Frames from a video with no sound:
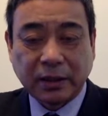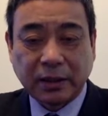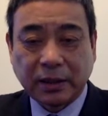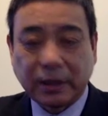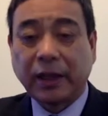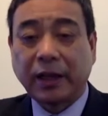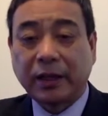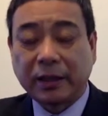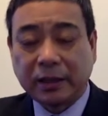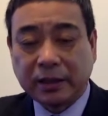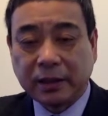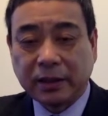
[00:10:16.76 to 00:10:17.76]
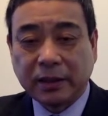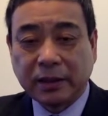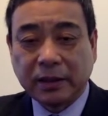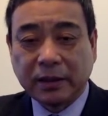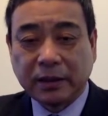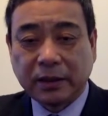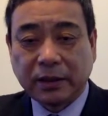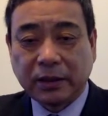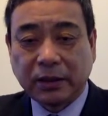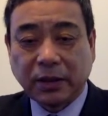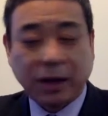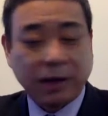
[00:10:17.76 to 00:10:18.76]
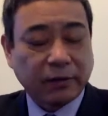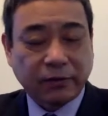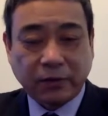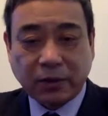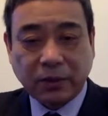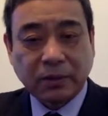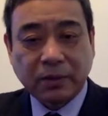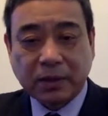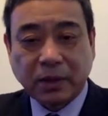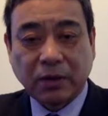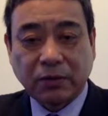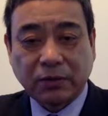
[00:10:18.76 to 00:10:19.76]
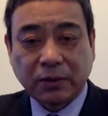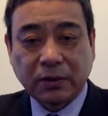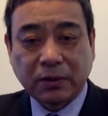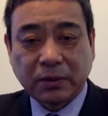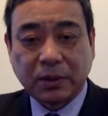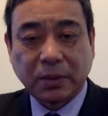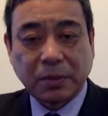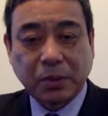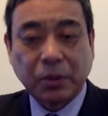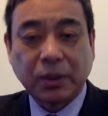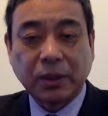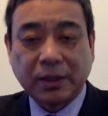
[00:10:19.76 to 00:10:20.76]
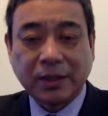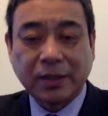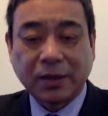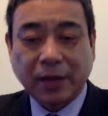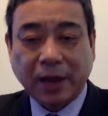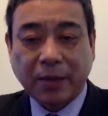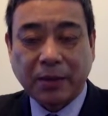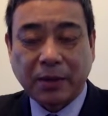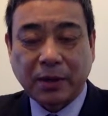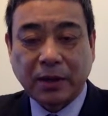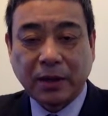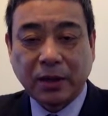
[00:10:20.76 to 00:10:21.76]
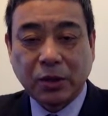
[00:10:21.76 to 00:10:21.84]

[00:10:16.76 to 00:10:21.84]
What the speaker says: Today, you have a phone, cell phone, with a built-in digital camera.